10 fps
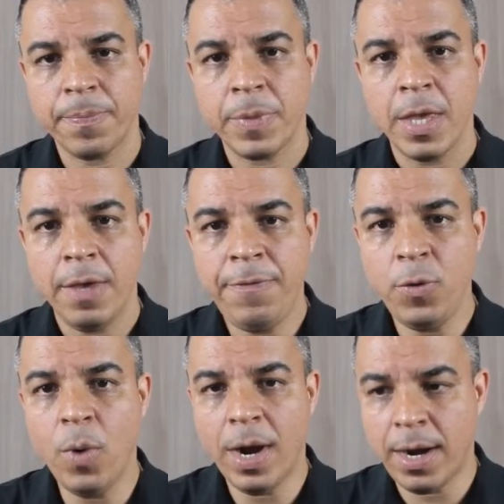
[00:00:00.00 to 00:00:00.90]
If you
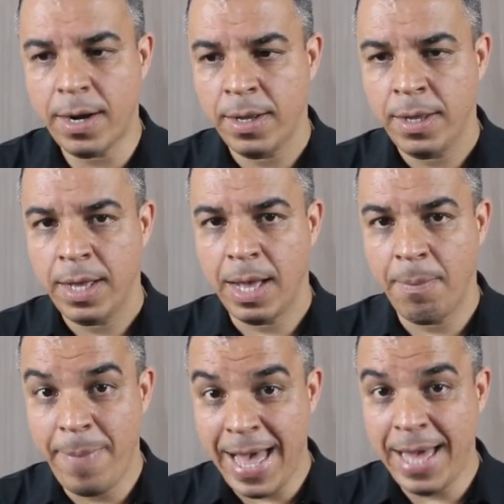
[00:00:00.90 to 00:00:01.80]
are a
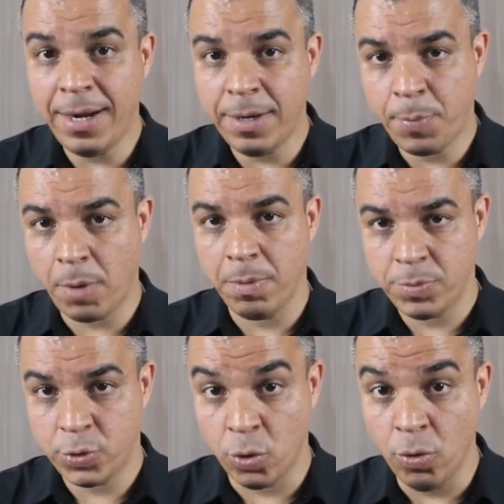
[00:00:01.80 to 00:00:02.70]
better problem
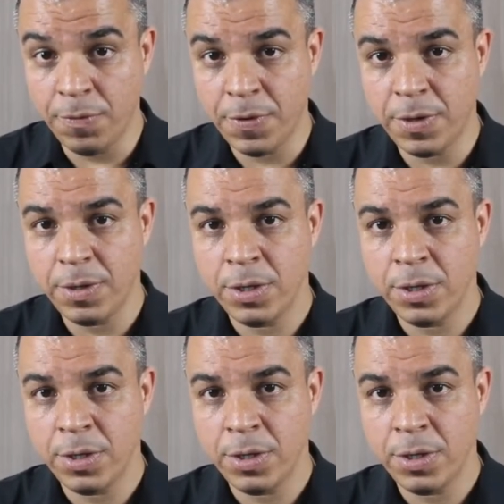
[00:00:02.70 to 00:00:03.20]
solver,